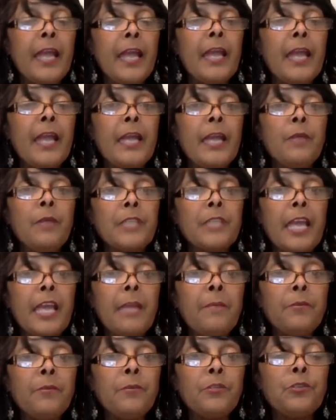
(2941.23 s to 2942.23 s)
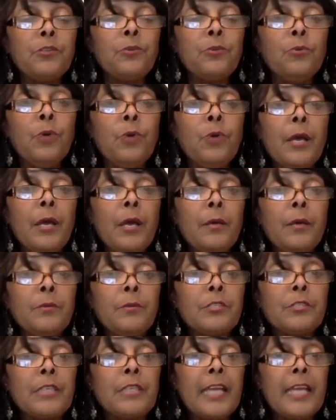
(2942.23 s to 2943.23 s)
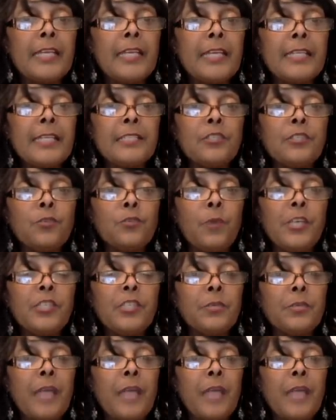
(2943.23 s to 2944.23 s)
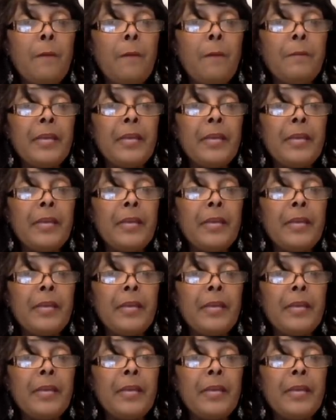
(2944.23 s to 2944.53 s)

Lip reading: He was able to stay in that situation without being